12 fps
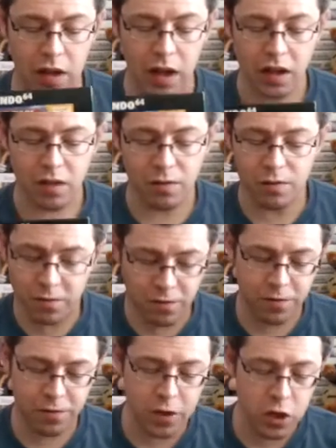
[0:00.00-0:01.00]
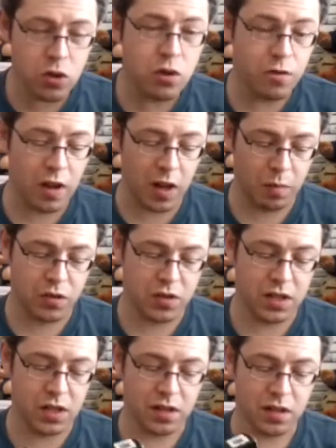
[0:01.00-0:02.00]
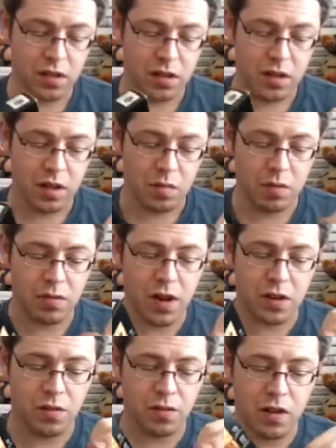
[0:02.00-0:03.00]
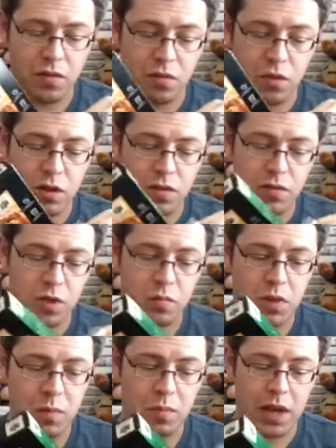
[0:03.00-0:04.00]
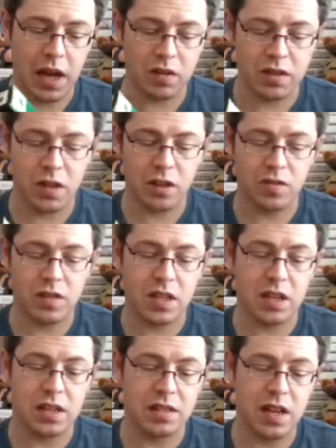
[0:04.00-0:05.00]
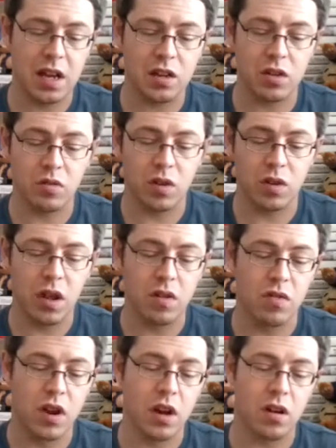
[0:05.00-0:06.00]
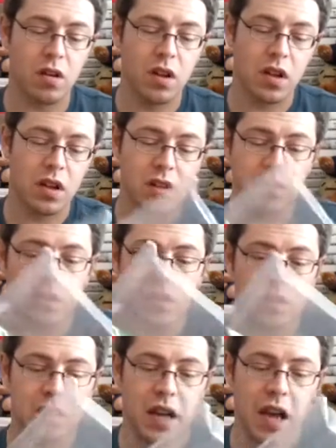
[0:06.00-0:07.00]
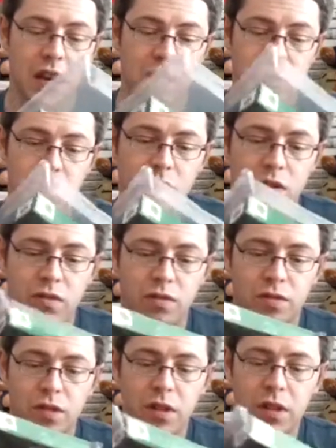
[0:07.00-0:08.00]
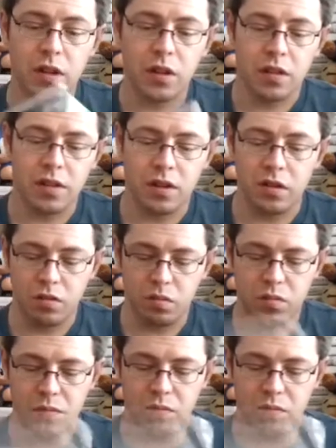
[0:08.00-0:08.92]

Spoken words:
like few developers did. I mean, Factor 5 were one of the few people outside of, say, Nintendo and Rare to get any sort of, you know,